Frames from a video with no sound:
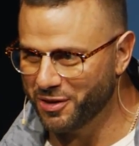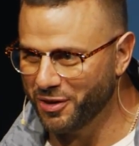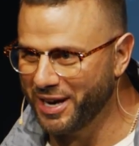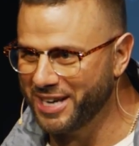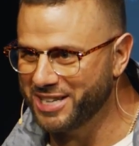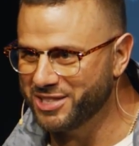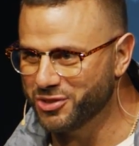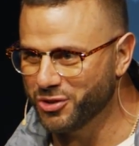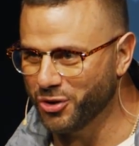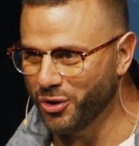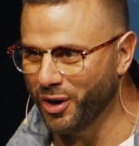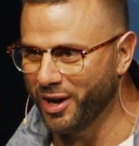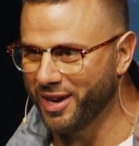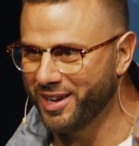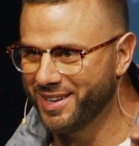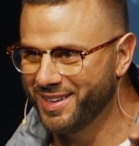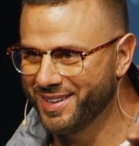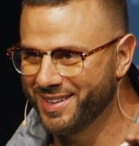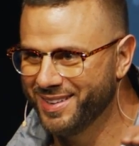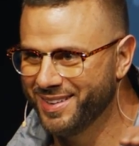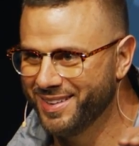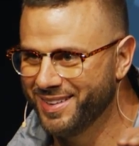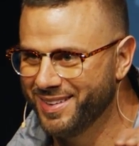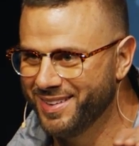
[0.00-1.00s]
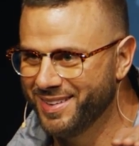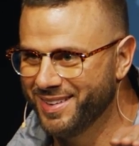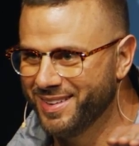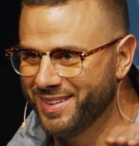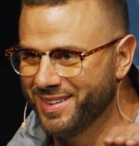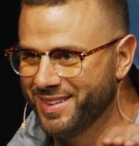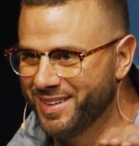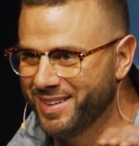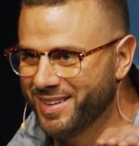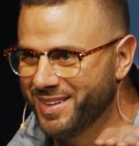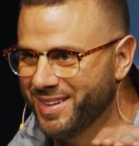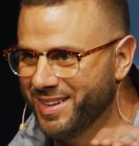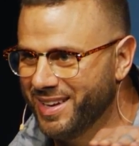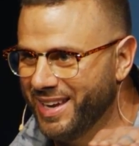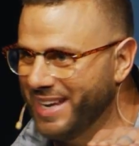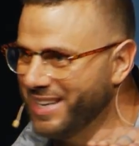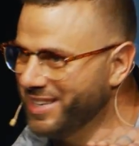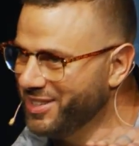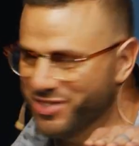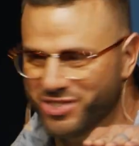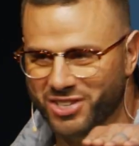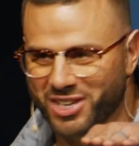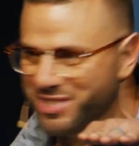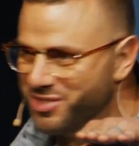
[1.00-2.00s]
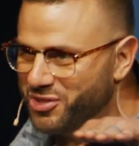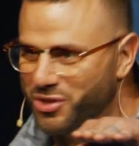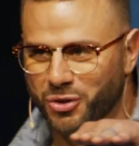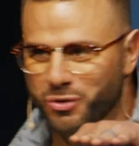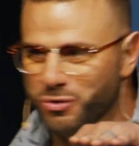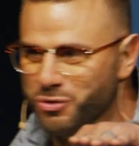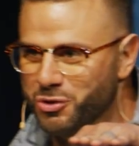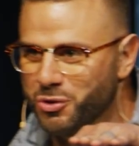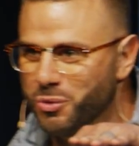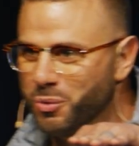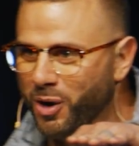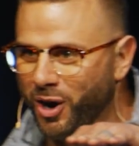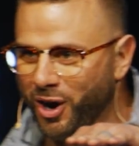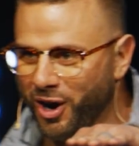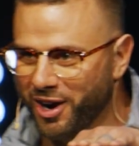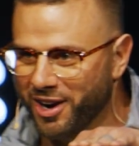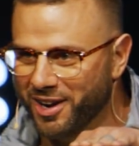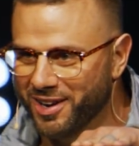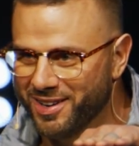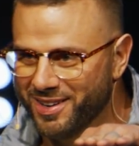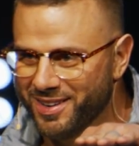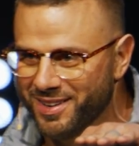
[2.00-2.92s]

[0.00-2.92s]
great joy in just who you are.